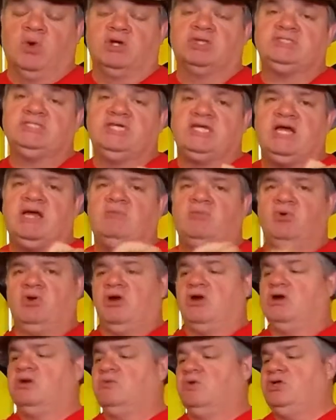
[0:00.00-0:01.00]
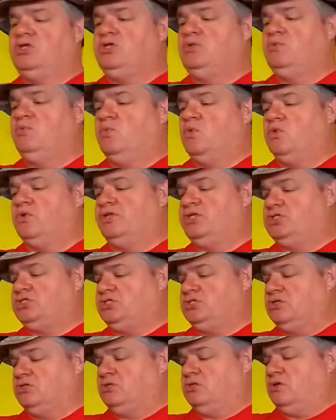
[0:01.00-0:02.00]
worked at Cowboy Hardware you wore this
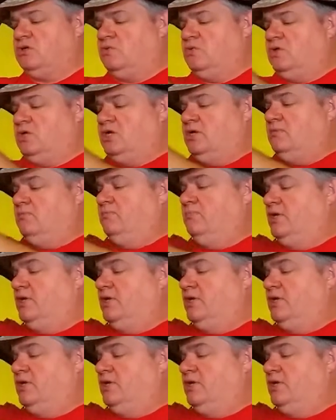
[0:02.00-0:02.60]
shirt or what,